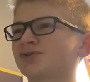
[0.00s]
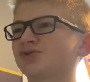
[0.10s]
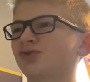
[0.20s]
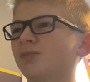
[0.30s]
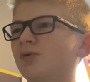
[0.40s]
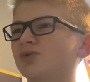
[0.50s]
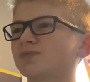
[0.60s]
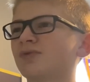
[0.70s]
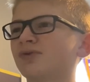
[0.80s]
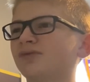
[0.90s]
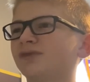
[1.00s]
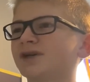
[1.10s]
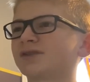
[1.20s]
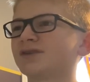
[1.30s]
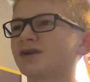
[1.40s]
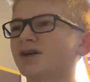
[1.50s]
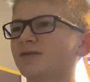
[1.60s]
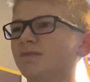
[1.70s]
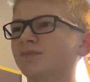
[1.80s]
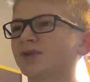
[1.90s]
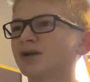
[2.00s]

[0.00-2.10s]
enjoyable was more of like the